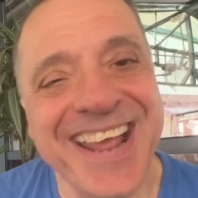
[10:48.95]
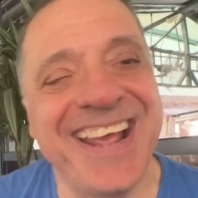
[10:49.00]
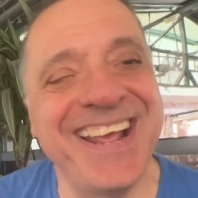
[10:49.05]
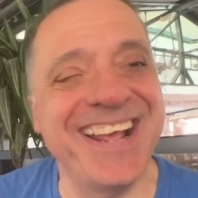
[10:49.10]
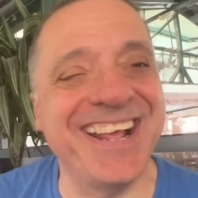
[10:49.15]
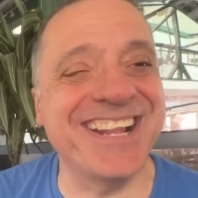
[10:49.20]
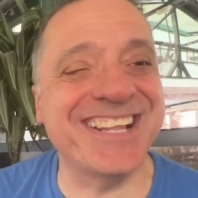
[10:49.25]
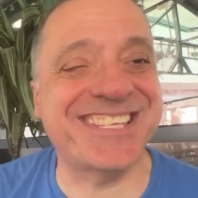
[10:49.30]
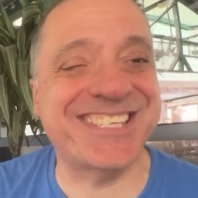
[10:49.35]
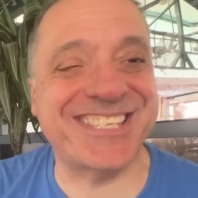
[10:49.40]

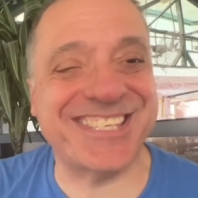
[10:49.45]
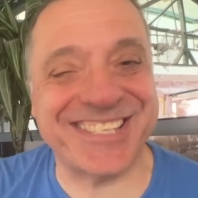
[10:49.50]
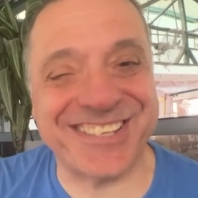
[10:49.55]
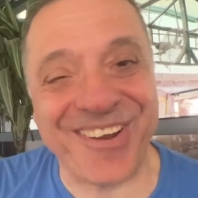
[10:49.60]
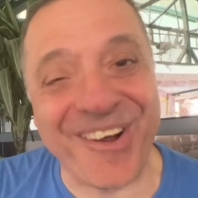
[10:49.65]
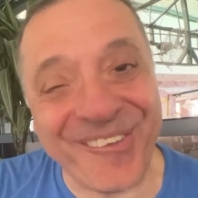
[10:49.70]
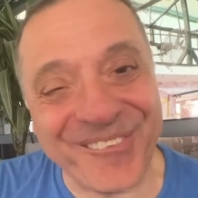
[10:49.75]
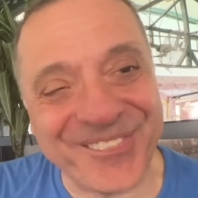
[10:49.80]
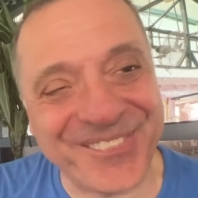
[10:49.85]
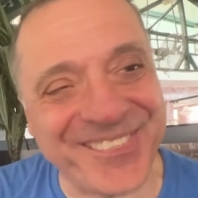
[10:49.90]
It's
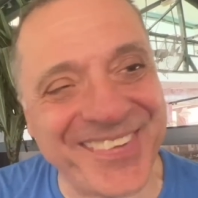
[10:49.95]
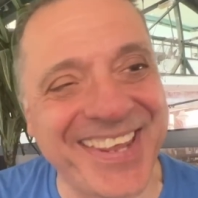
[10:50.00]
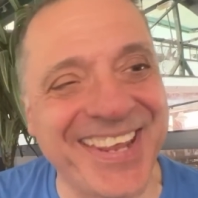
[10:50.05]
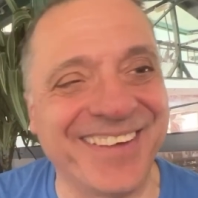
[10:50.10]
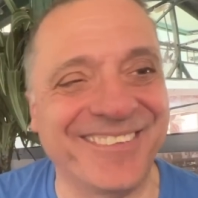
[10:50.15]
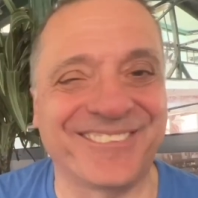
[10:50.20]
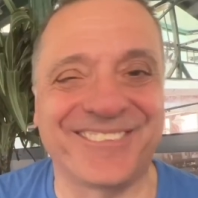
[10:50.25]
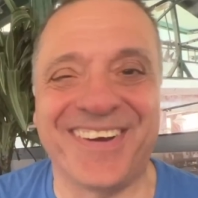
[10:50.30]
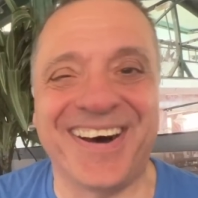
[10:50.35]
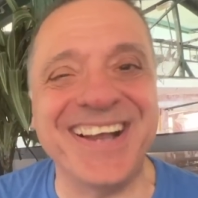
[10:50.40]
stopped being
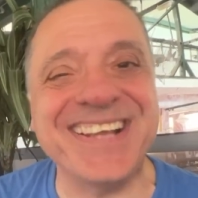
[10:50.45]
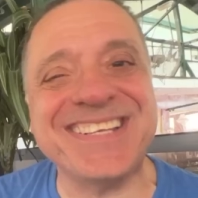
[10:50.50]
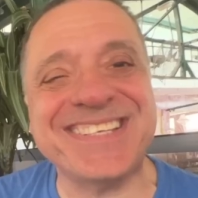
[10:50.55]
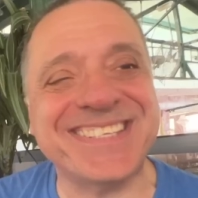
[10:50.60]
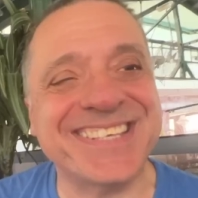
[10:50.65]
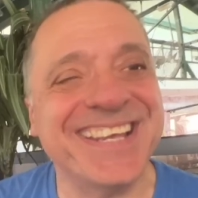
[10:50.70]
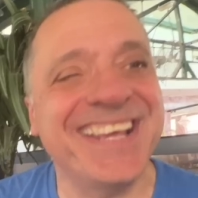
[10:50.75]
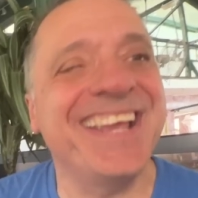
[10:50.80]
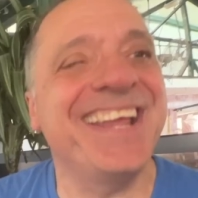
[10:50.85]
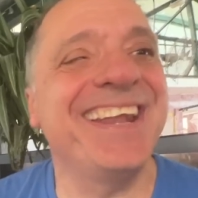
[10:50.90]
a
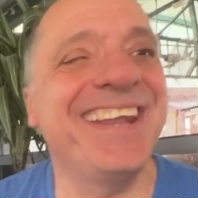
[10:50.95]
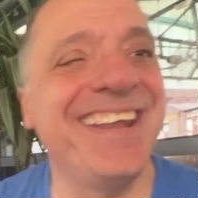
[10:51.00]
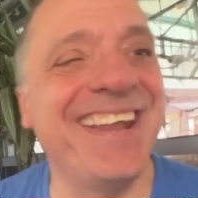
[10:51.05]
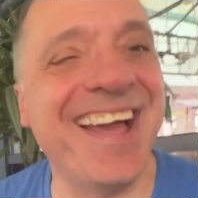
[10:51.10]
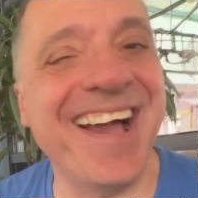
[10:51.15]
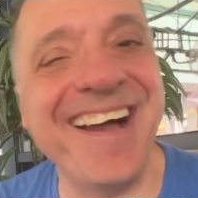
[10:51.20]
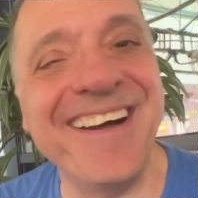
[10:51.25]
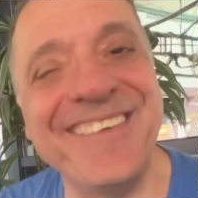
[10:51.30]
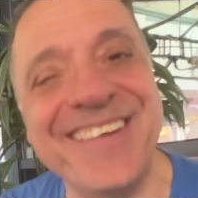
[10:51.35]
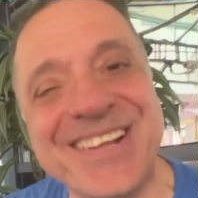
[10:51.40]
right,
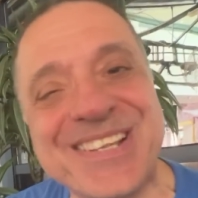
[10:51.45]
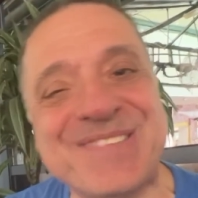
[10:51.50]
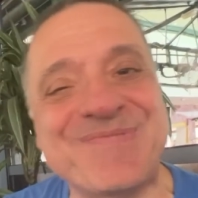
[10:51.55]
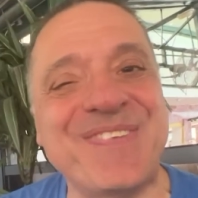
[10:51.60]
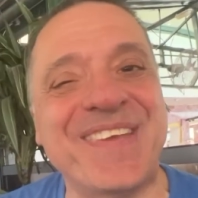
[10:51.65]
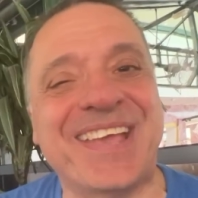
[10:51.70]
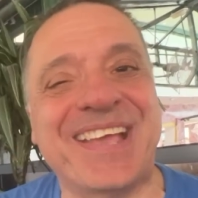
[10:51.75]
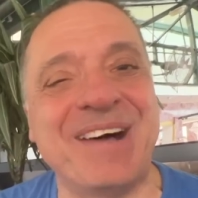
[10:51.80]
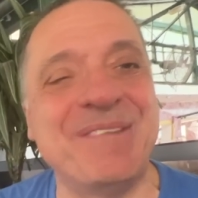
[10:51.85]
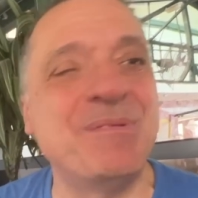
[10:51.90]
now it's
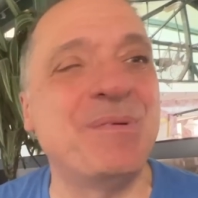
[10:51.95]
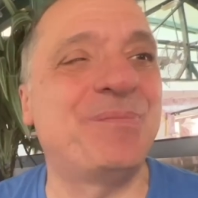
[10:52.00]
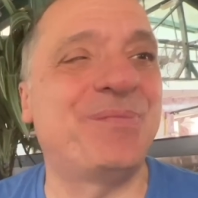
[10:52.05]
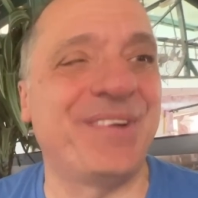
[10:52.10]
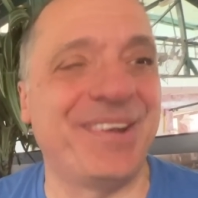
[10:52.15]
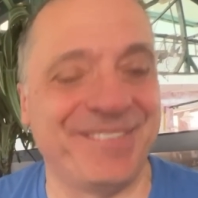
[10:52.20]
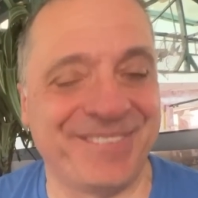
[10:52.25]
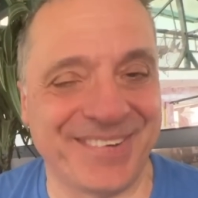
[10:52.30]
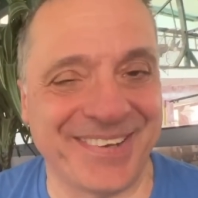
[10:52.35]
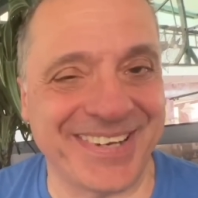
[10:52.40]
become a
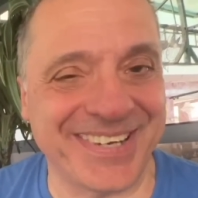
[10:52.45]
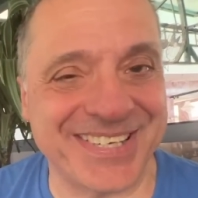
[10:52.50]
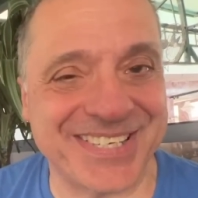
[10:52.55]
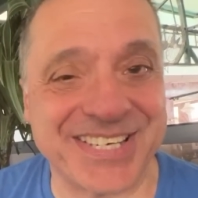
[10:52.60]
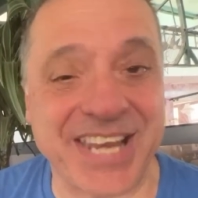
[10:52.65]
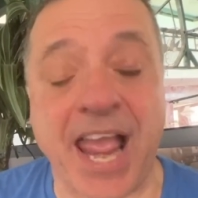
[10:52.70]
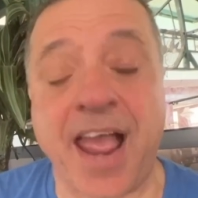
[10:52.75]
privilege.